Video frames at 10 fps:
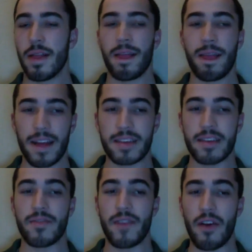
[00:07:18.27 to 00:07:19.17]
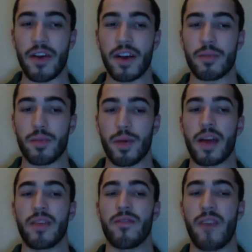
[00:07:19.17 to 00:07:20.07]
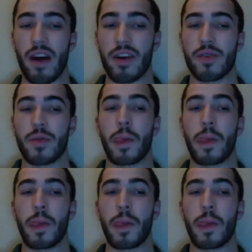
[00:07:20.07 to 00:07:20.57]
It's a very good play. The value,